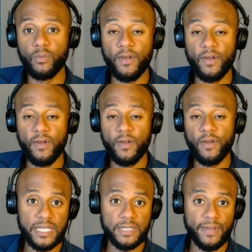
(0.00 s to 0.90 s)
with that
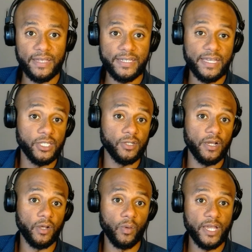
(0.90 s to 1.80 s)
prospect, to answer
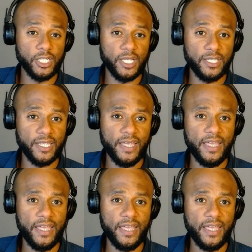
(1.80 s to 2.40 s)
their questions,